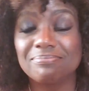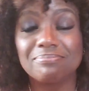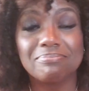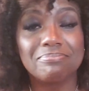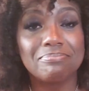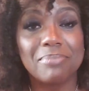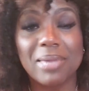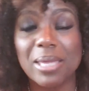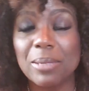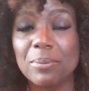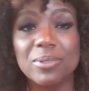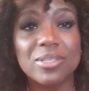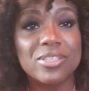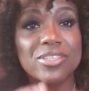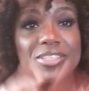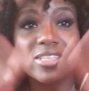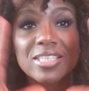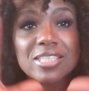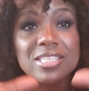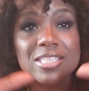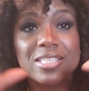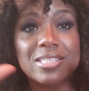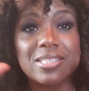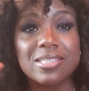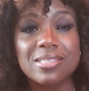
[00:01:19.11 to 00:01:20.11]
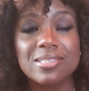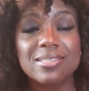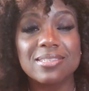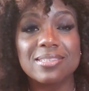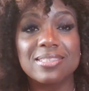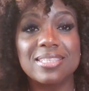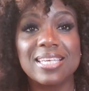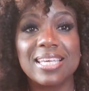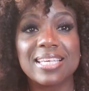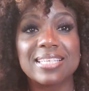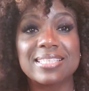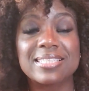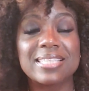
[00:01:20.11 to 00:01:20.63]
maybe it's just
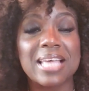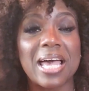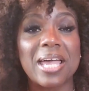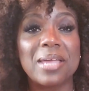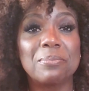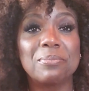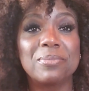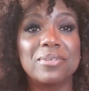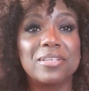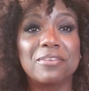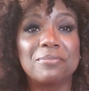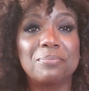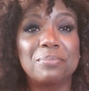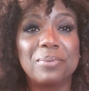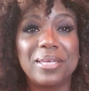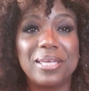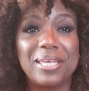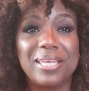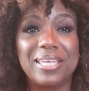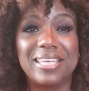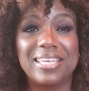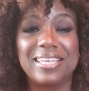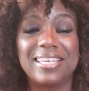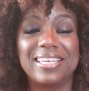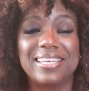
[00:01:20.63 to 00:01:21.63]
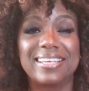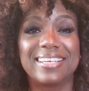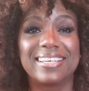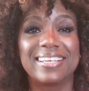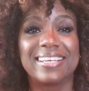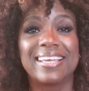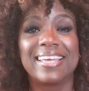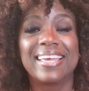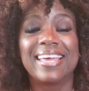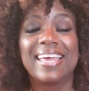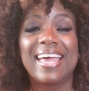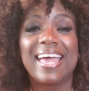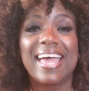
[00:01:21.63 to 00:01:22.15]
the excitement of being